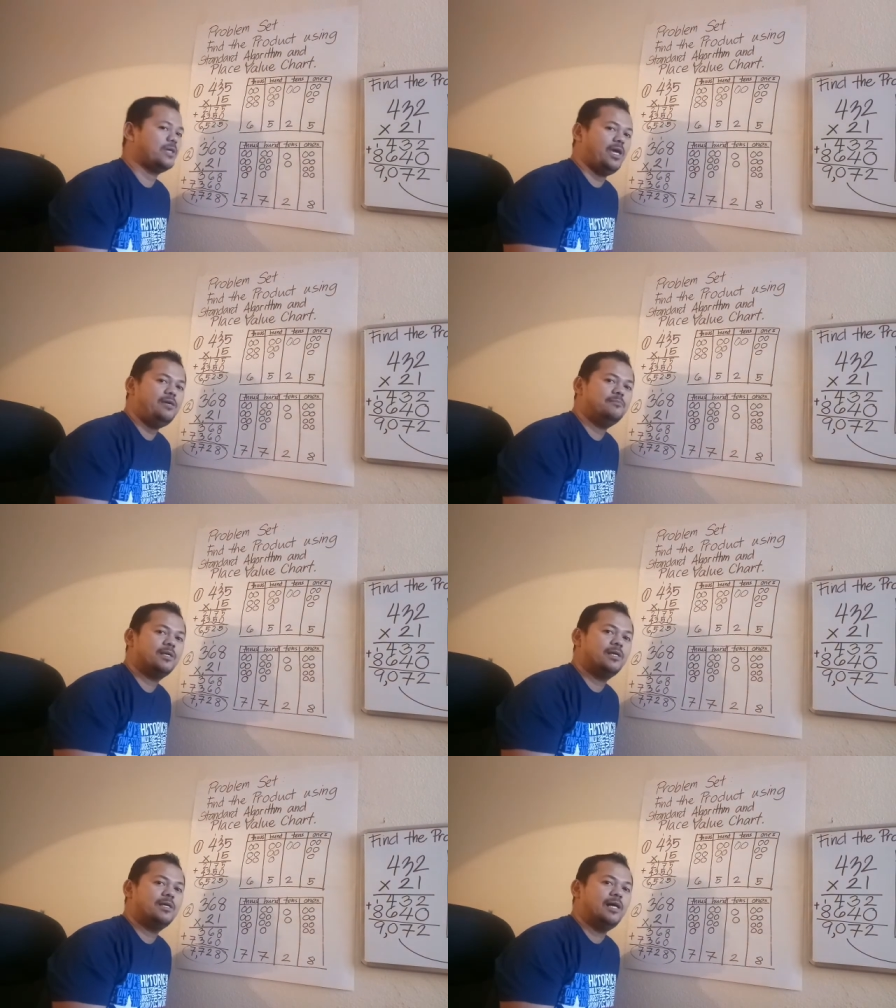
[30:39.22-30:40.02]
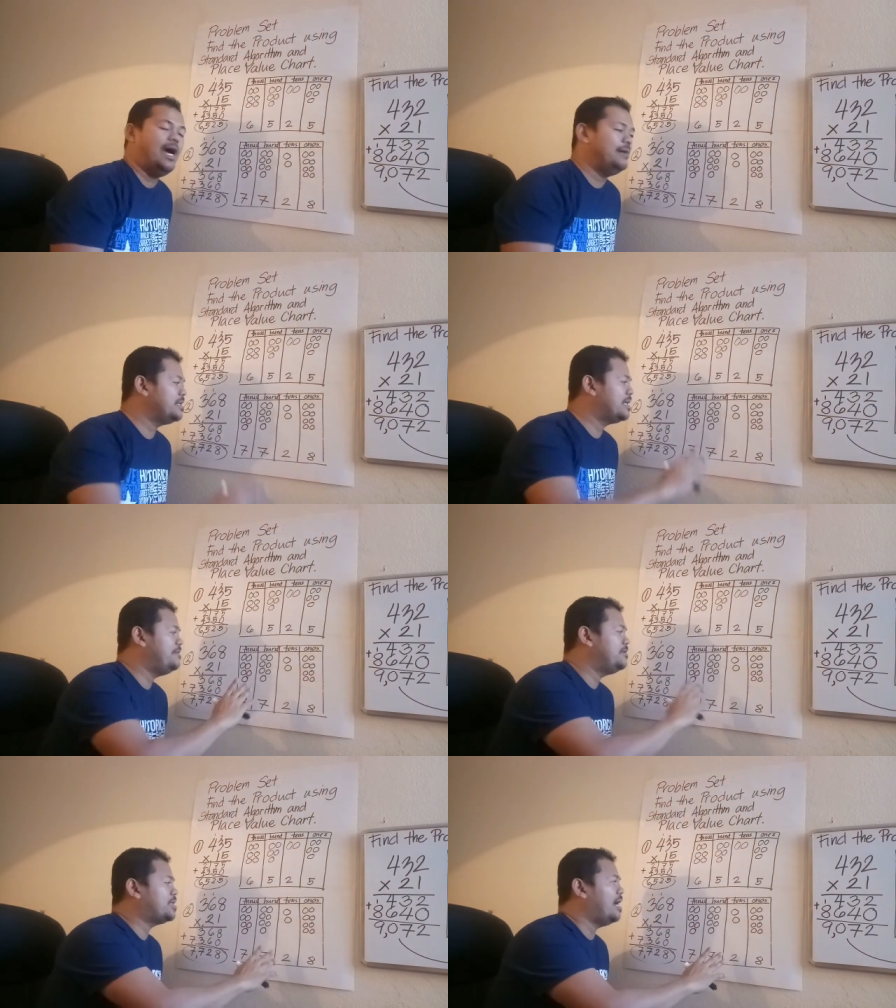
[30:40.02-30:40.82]
Okay? I'm going to
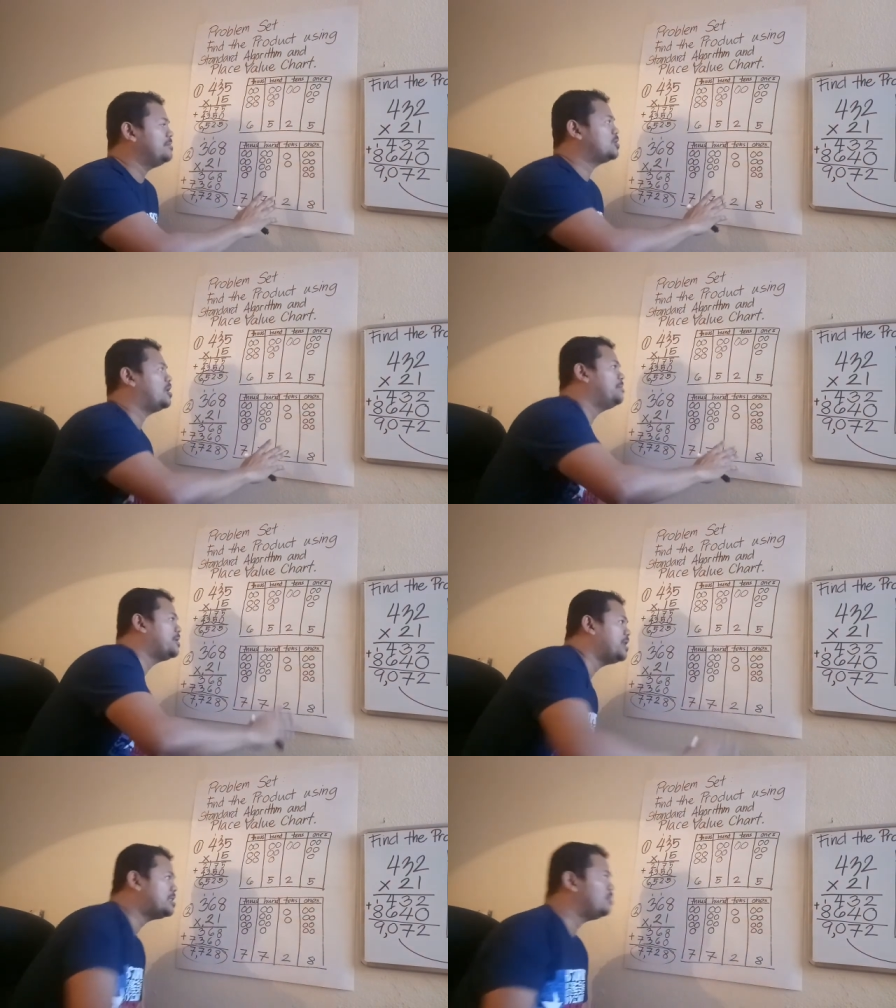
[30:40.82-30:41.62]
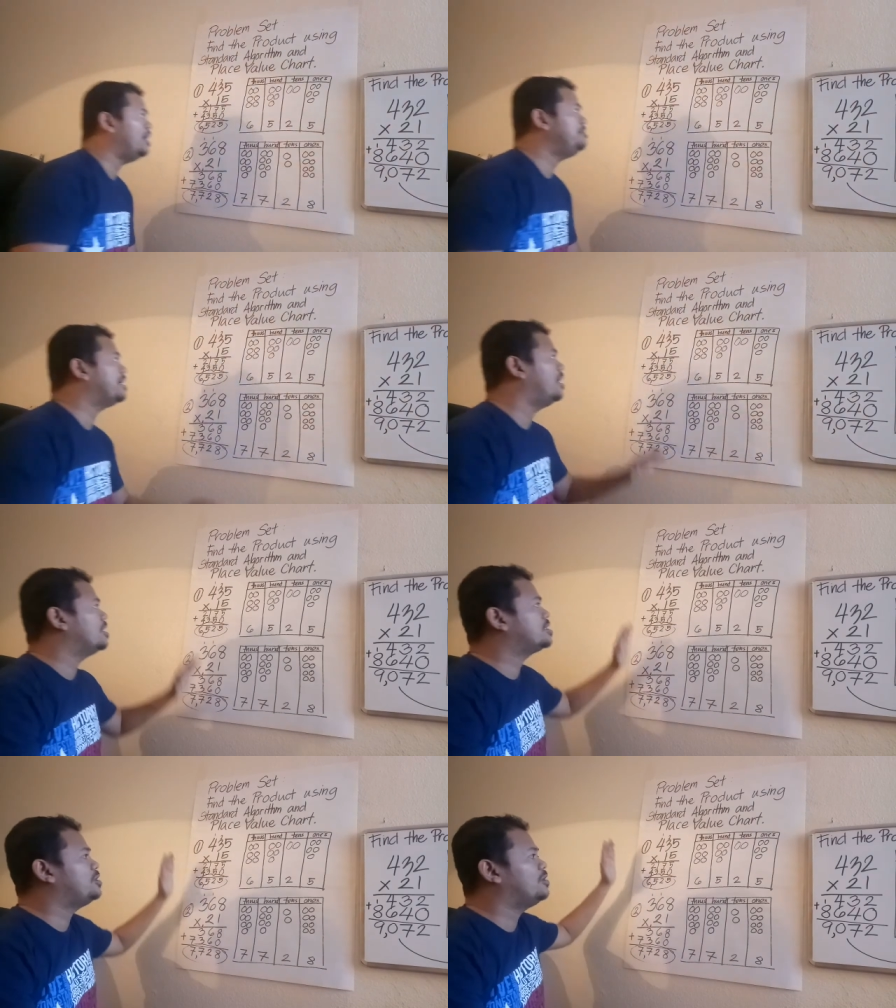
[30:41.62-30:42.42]
give you time to copy this one
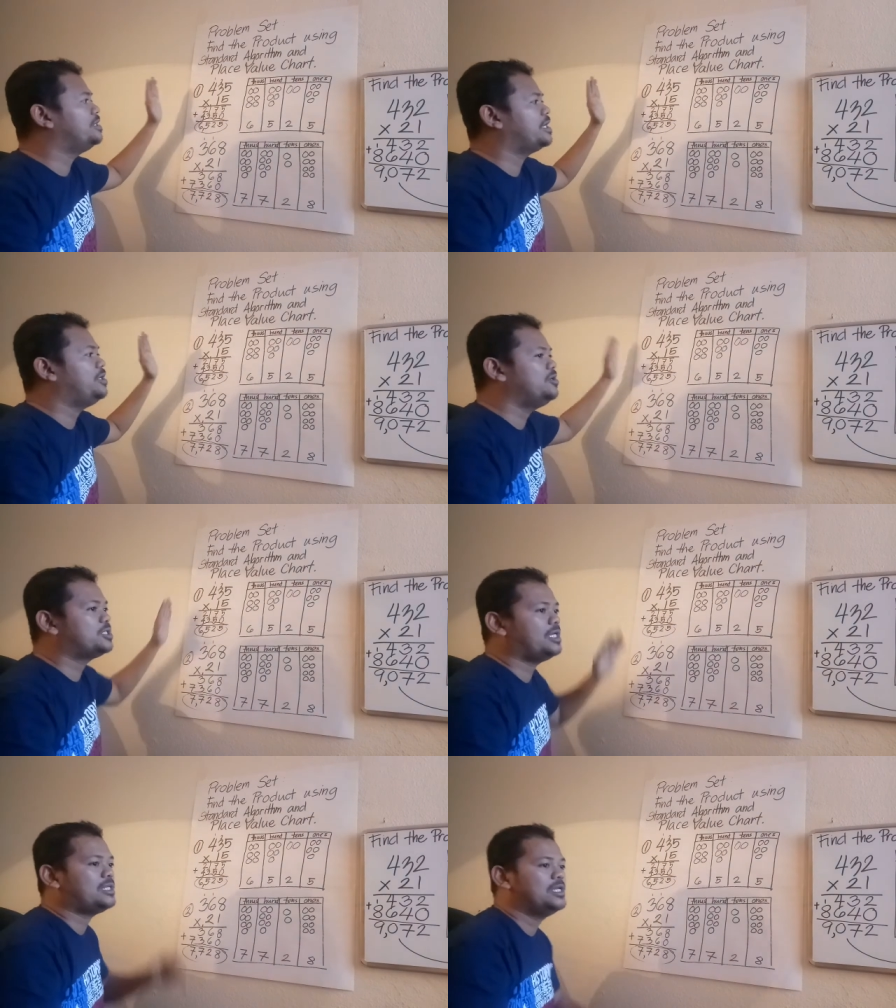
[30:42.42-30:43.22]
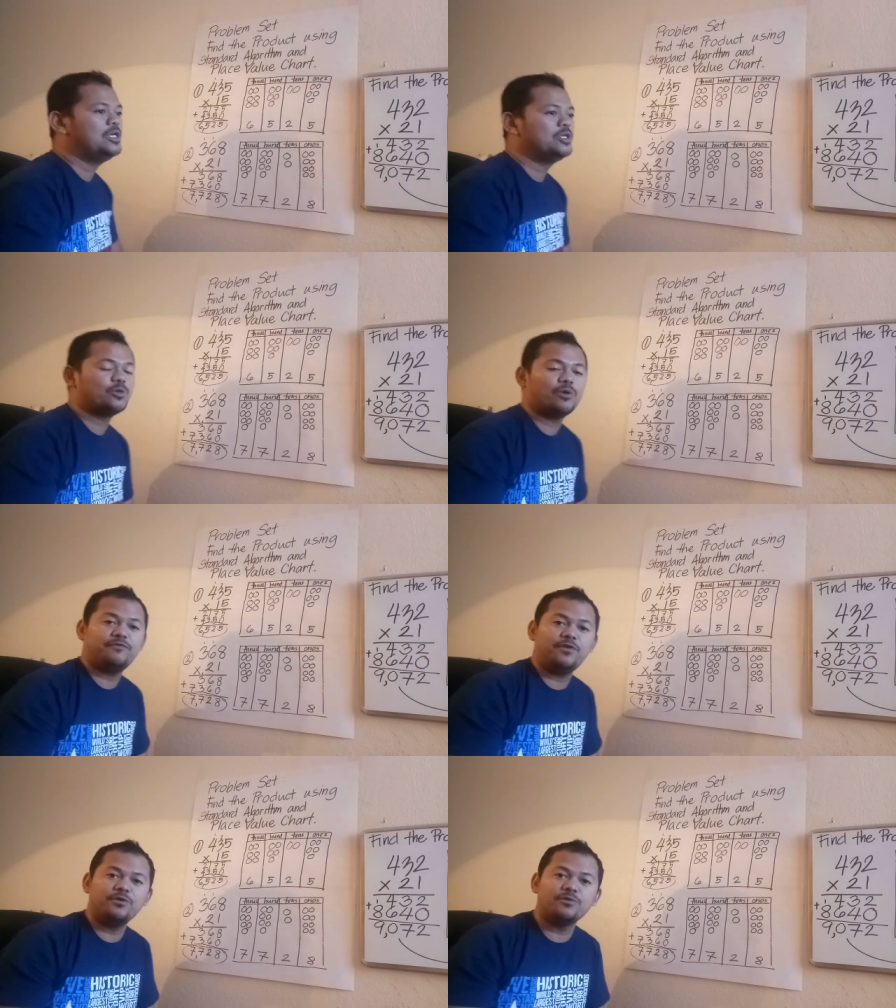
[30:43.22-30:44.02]
because you're going to use it to
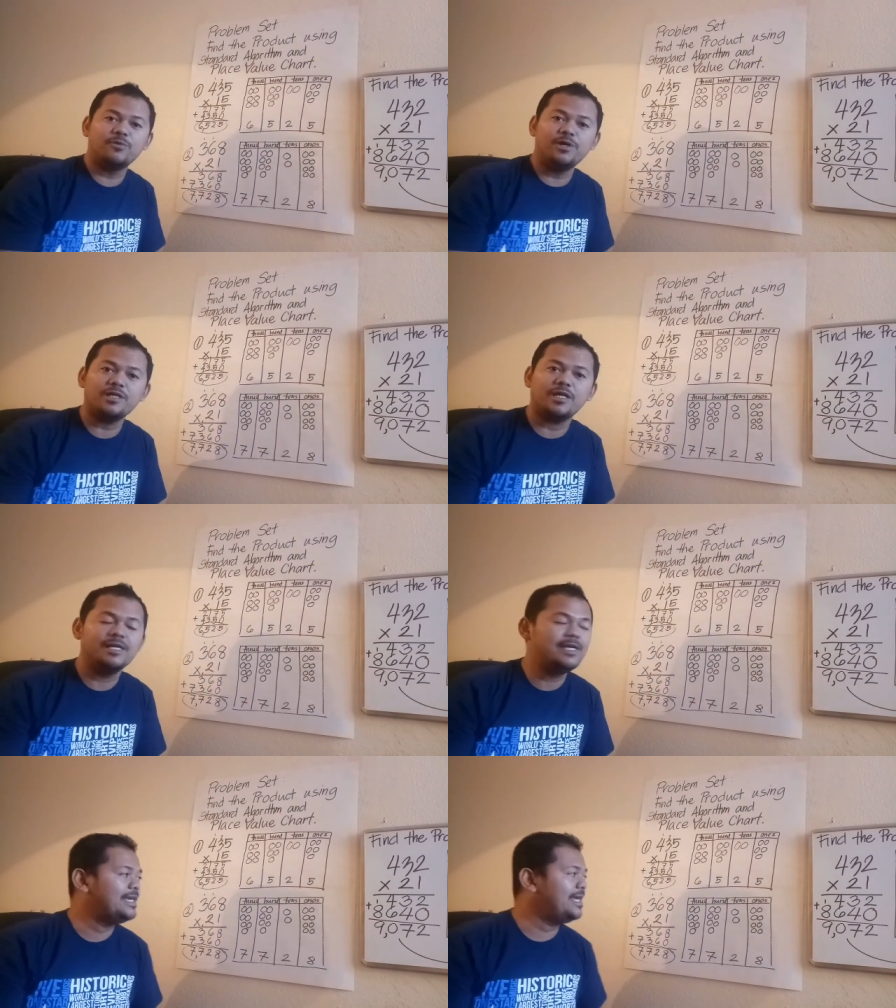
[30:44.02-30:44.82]
review your work.